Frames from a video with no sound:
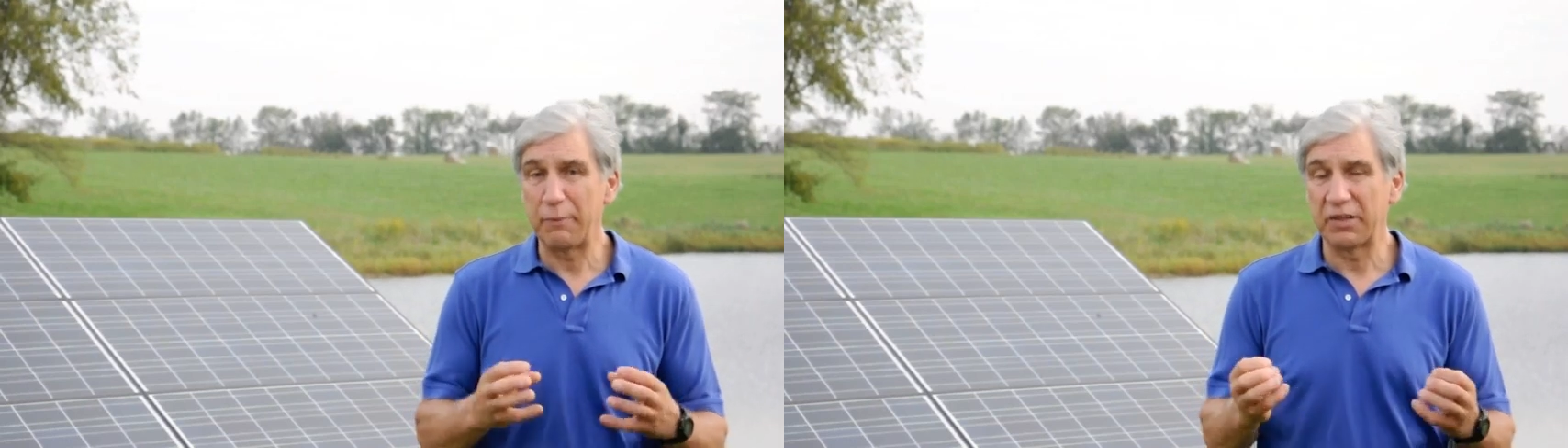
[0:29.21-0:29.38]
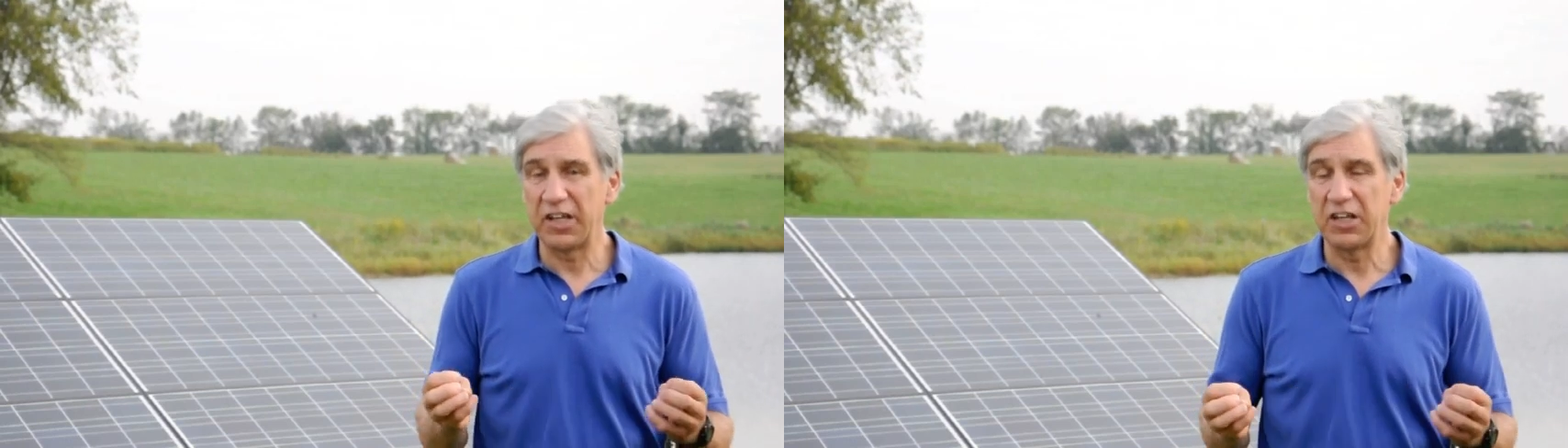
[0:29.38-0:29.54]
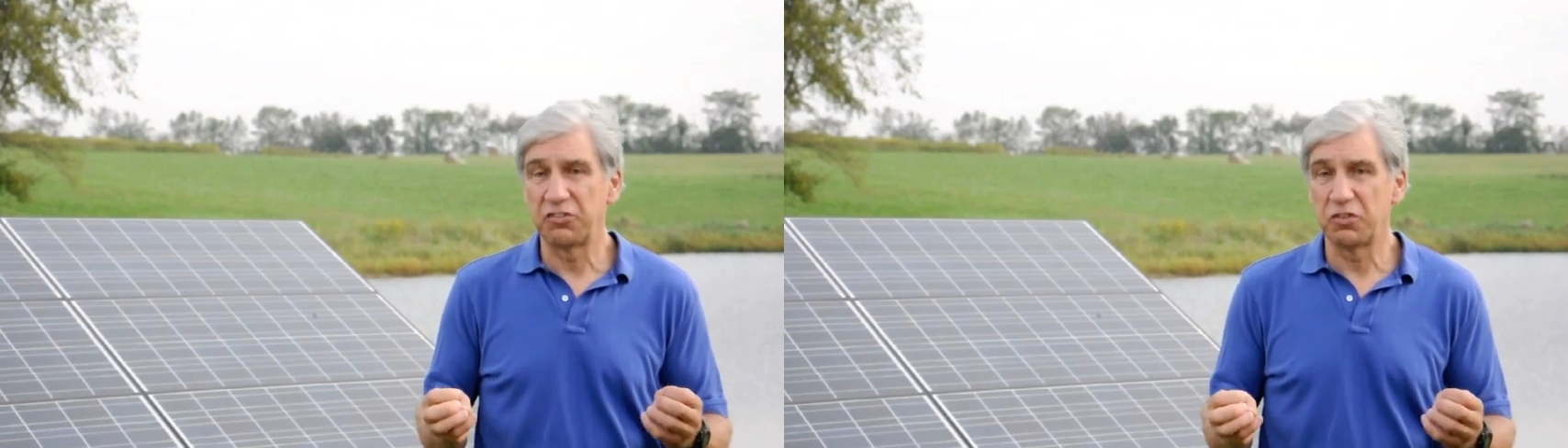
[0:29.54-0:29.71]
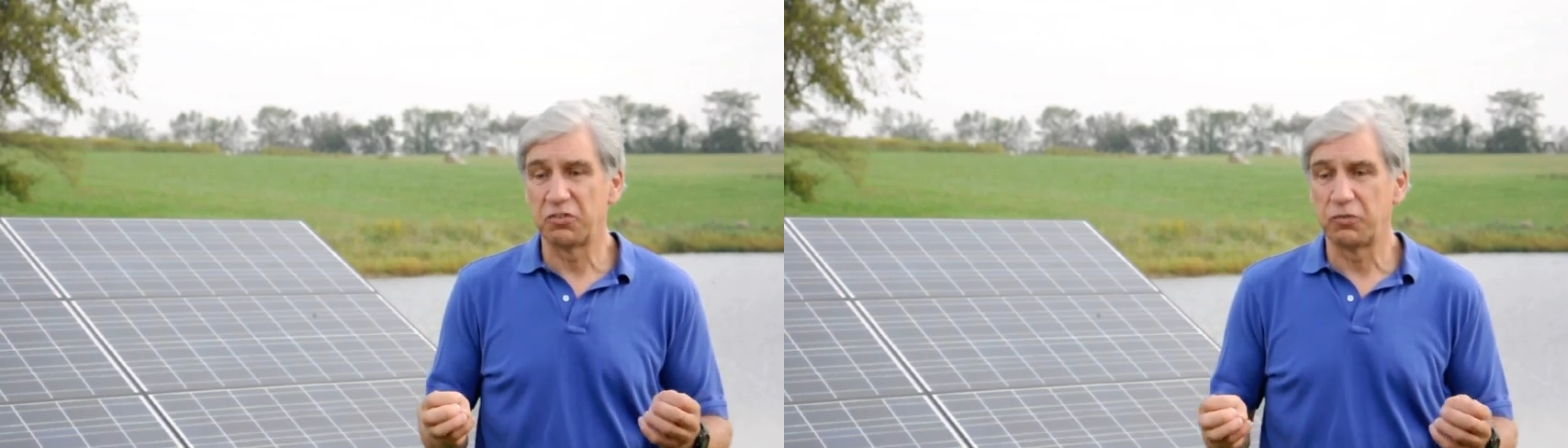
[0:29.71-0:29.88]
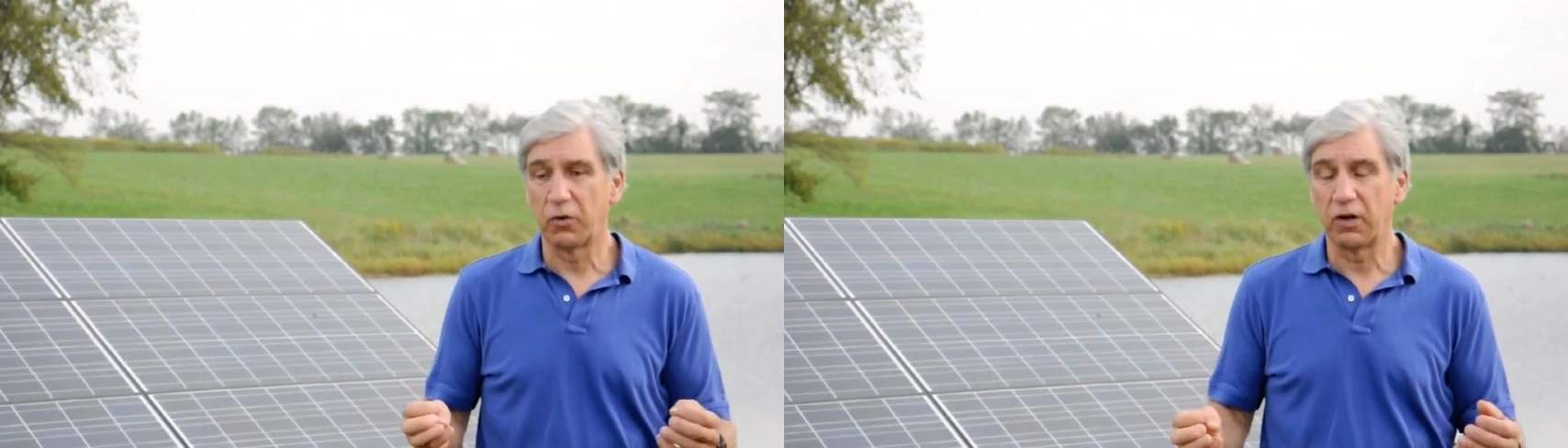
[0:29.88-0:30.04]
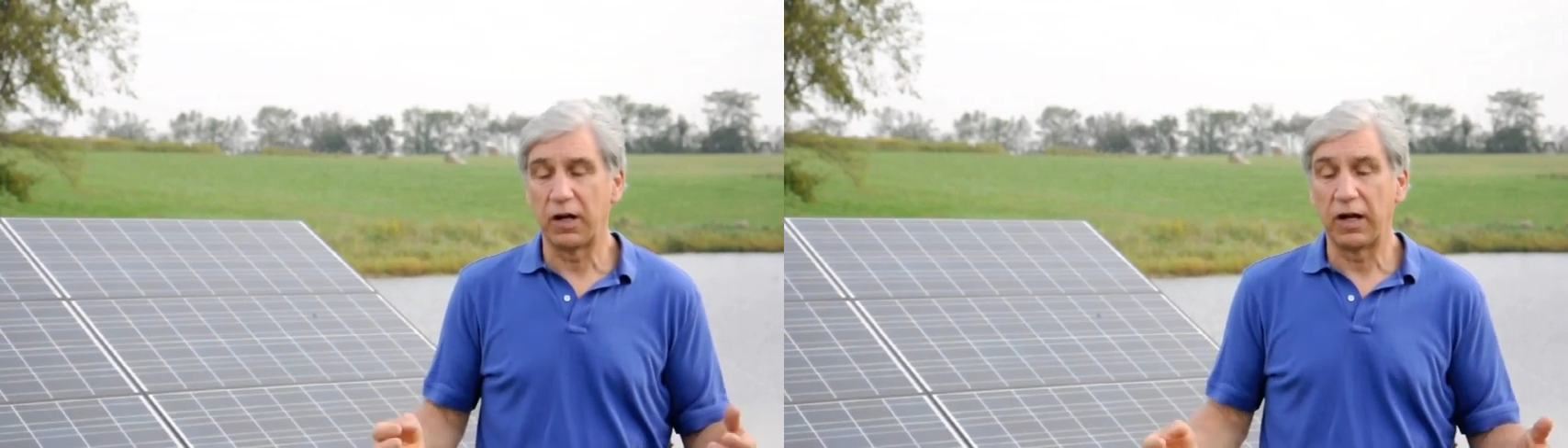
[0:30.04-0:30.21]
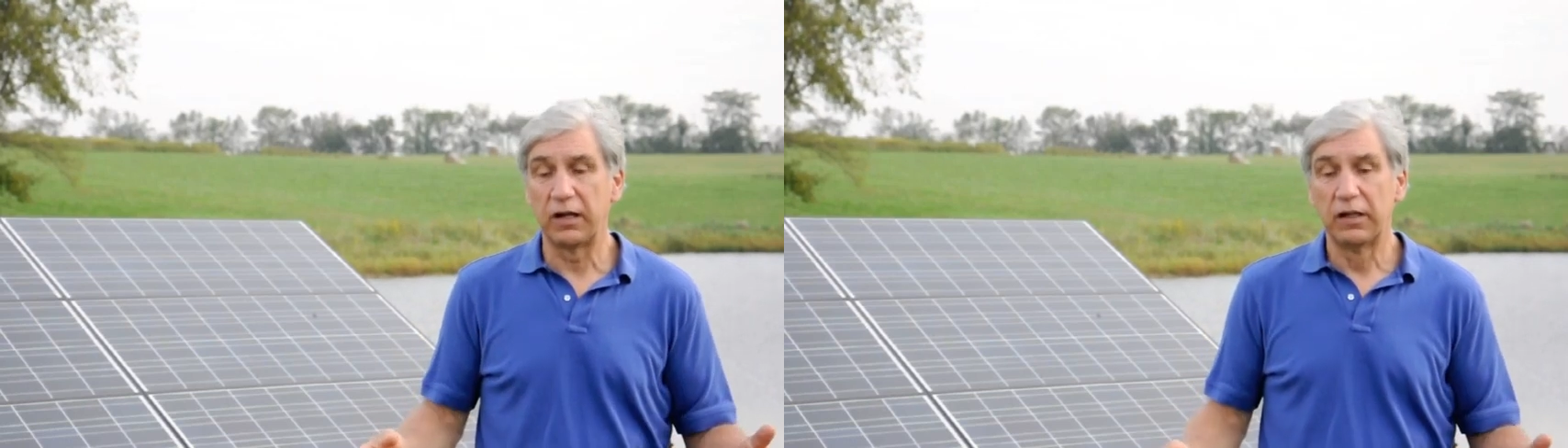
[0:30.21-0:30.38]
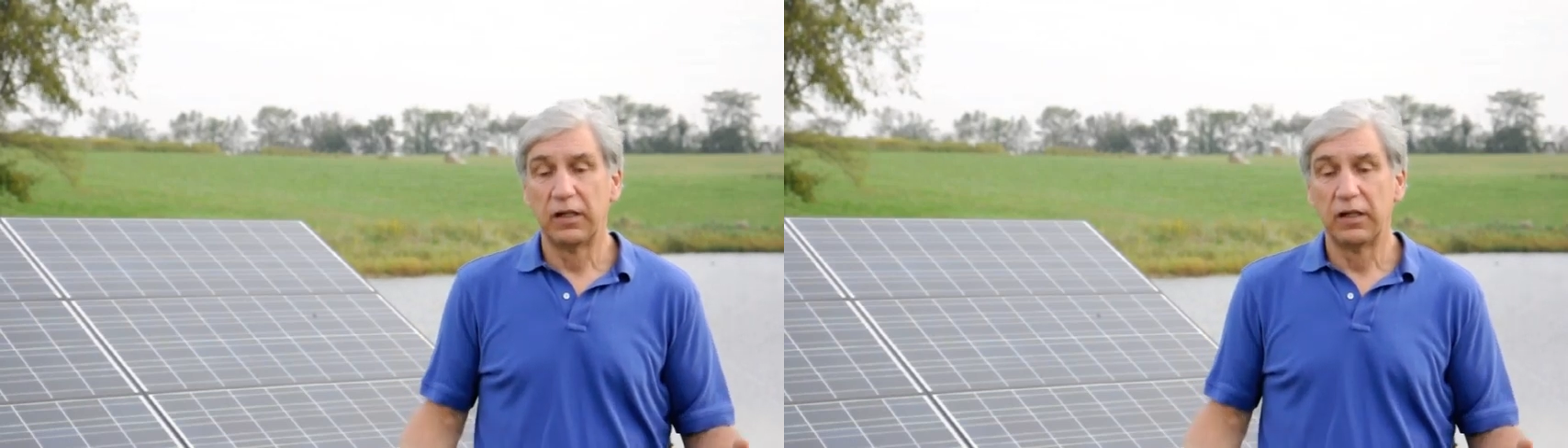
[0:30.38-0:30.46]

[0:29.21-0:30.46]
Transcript: applications for uh,